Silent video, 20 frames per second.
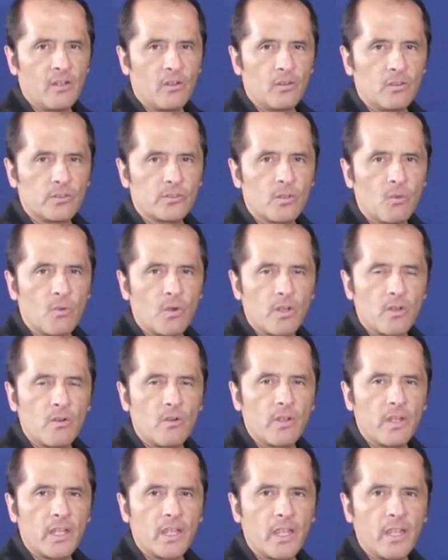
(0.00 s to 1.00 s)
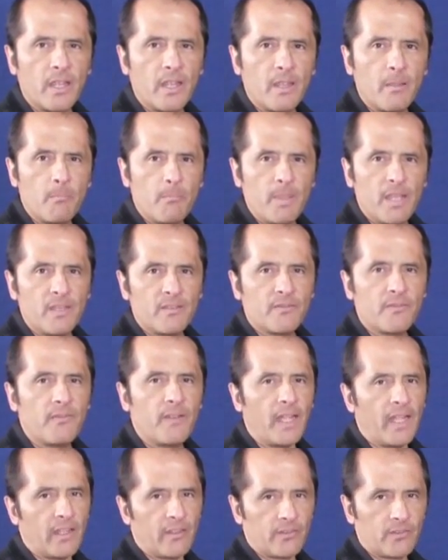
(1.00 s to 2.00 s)
Also we're going a bit
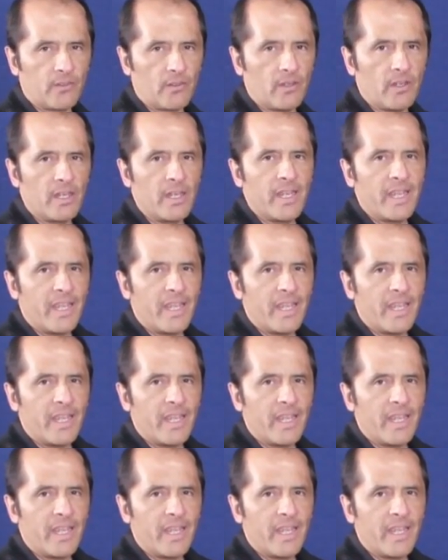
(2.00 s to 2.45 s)
faster.